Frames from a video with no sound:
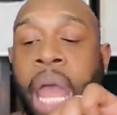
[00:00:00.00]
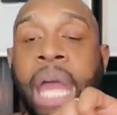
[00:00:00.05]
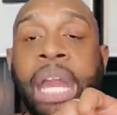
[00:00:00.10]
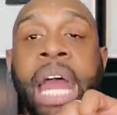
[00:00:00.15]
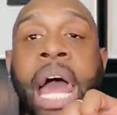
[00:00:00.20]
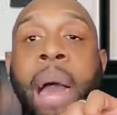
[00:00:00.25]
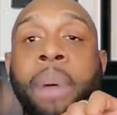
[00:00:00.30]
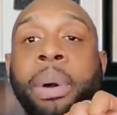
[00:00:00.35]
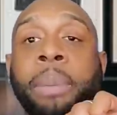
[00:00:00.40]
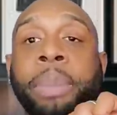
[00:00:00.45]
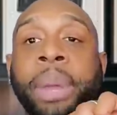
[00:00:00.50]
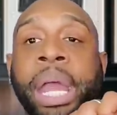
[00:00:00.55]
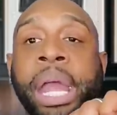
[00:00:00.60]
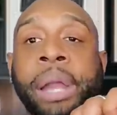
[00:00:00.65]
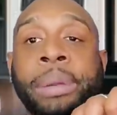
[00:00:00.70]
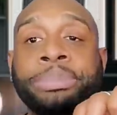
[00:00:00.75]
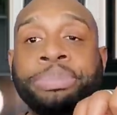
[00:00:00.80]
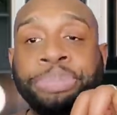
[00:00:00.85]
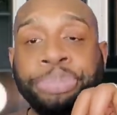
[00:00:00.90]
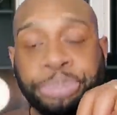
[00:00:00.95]
And I would
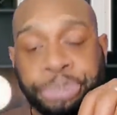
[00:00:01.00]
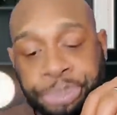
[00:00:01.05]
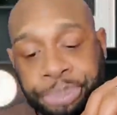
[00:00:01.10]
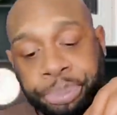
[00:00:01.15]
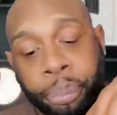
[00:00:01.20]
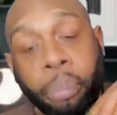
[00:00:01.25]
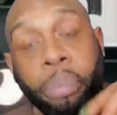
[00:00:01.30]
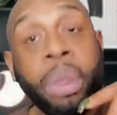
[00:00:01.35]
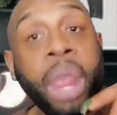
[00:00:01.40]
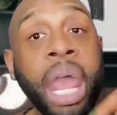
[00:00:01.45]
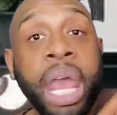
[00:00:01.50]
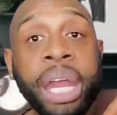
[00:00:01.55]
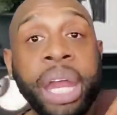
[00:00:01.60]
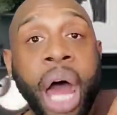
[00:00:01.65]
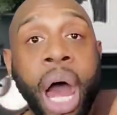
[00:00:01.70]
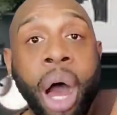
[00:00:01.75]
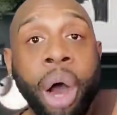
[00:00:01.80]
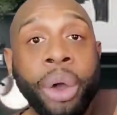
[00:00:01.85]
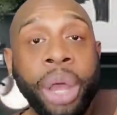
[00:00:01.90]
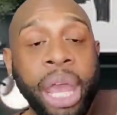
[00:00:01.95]
be
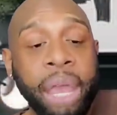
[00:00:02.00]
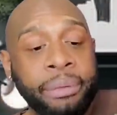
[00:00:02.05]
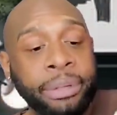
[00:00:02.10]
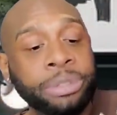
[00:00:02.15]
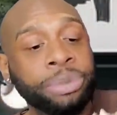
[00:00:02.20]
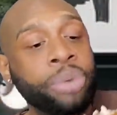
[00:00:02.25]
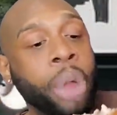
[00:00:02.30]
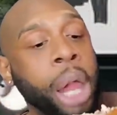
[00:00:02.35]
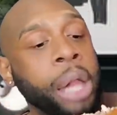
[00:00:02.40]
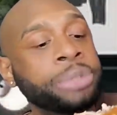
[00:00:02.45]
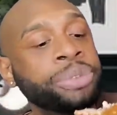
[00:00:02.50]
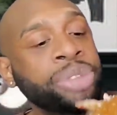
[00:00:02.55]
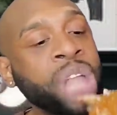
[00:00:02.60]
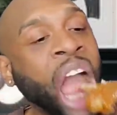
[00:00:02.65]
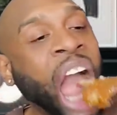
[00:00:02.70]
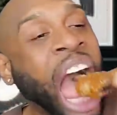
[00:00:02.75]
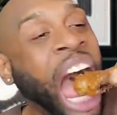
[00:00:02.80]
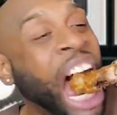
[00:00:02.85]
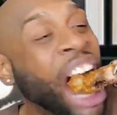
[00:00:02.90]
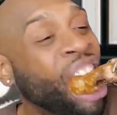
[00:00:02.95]
in hog heaven.
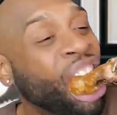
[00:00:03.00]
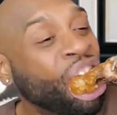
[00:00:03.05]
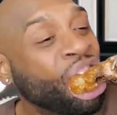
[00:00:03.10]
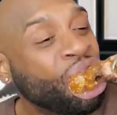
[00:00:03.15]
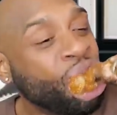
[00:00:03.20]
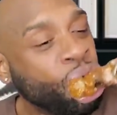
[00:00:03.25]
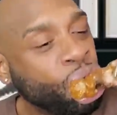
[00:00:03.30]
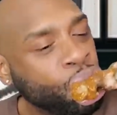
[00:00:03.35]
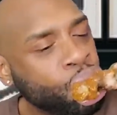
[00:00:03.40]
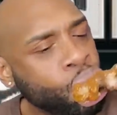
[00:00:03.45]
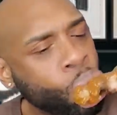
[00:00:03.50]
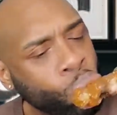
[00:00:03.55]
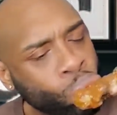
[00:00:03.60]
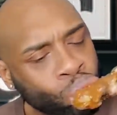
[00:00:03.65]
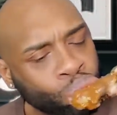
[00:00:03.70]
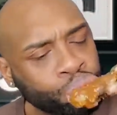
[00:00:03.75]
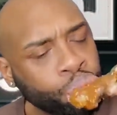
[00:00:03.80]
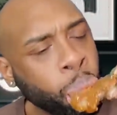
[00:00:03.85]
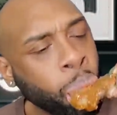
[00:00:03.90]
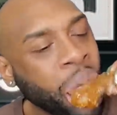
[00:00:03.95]

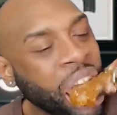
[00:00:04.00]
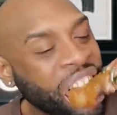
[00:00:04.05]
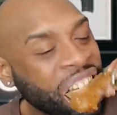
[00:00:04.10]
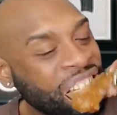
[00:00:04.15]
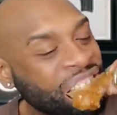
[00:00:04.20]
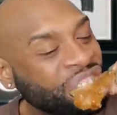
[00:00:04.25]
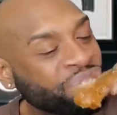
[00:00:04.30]
Mm.